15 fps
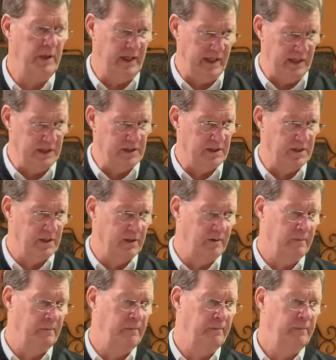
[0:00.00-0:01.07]
peace.
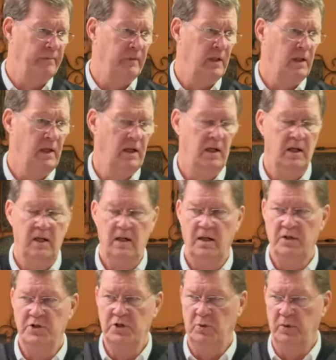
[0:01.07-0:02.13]

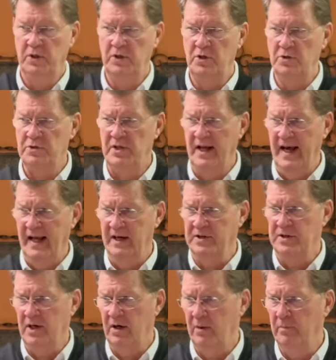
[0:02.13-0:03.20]
So we'll use that
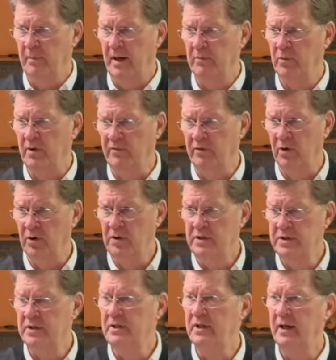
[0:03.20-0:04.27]
as our memory
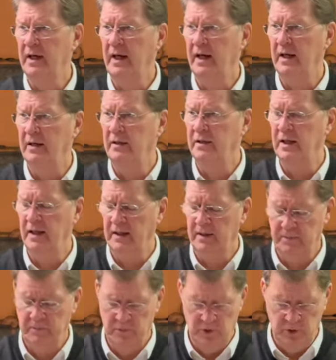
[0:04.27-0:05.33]
verse, and
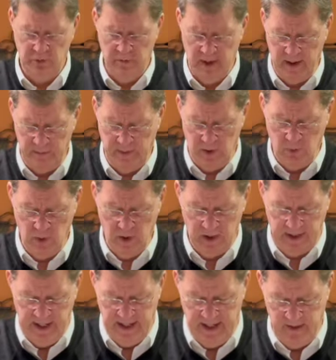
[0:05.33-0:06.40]
you might be well
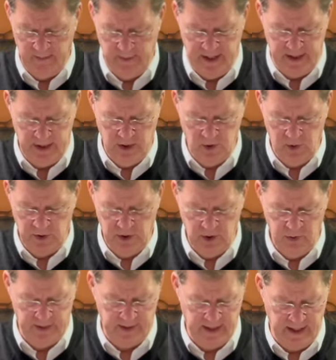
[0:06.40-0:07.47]
ahead by
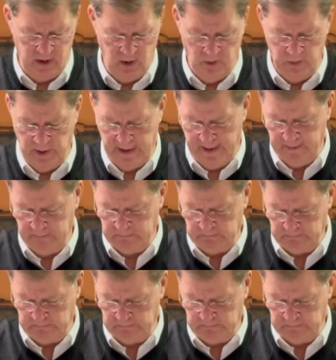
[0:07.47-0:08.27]
knowing that already.